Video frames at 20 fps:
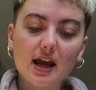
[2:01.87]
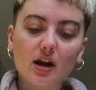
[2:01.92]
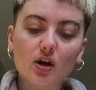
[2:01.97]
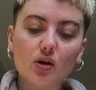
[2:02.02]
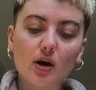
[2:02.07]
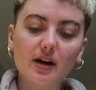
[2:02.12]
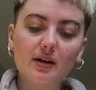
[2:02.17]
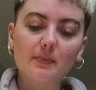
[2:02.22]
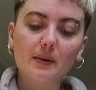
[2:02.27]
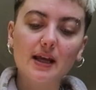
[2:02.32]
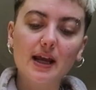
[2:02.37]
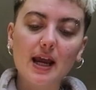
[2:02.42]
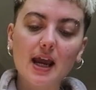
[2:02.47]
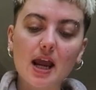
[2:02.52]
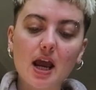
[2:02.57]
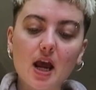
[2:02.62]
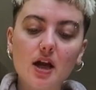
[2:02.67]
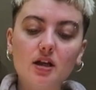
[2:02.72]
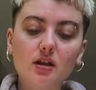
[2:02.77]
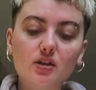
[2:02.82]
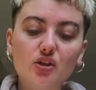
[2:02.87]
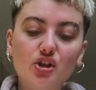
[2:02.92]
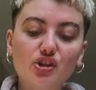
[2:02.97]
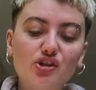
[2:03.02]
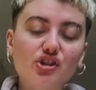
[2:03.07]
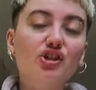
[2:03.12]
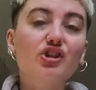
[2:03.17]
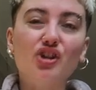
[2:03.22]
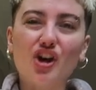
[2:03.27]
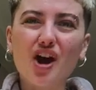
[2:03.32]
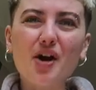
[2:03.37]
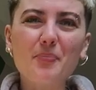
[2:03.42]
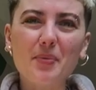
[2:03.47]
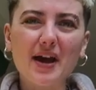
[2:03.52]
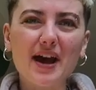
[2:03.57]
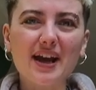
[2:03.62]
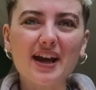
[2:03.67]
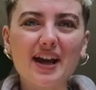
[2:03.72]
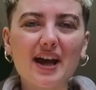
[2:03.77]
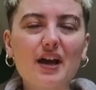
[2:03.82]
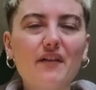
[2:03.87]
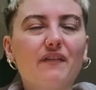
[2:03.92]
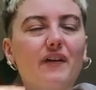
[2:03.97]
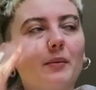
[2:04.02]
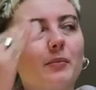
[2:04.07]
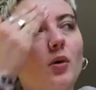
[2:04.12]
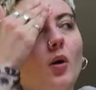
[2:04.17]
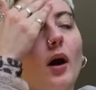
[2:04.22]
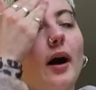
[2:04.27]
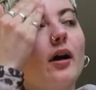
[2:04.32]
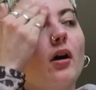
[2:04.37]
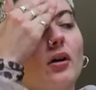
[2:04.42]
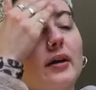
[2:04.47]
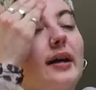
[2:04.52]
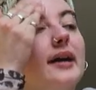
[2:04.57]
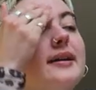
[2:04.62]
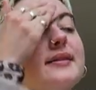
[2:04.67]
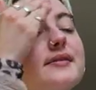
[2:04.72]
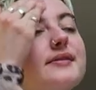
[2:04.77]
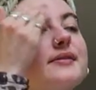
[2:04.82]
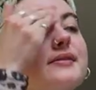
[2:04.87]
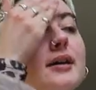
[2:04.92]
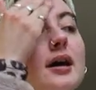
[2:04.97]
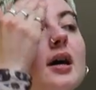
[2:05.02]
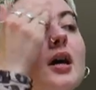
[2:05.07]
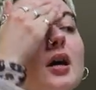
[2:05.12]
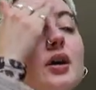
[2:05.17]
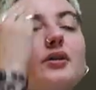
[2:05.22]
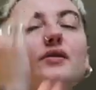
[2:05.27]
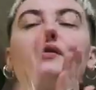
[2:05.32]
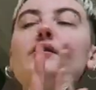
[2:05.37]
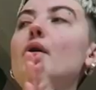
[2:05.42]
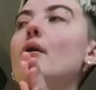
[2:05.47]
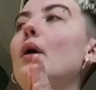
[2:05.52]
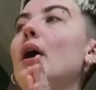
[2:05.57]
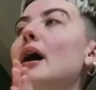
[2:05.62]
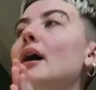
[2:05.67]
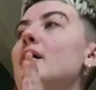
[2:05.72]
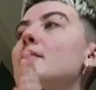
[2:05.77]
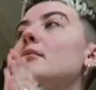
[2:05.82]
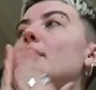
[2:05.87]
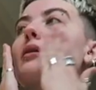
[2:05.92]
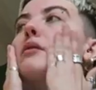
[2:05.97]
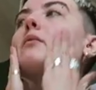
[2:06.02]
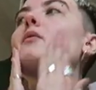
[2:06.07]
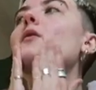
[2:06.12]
incredibly disturbing, if I'm quite honest. So I am going to